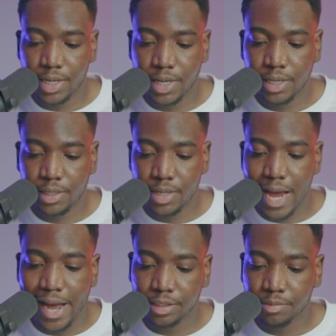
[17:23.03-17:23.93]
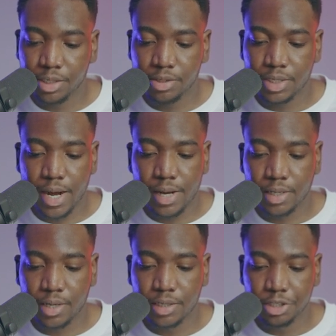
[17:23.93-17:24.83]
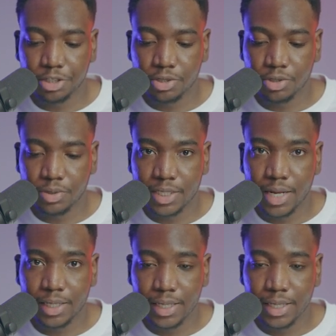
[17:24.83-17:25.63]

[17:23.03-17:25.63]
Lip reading: and asks me to select a condition to sell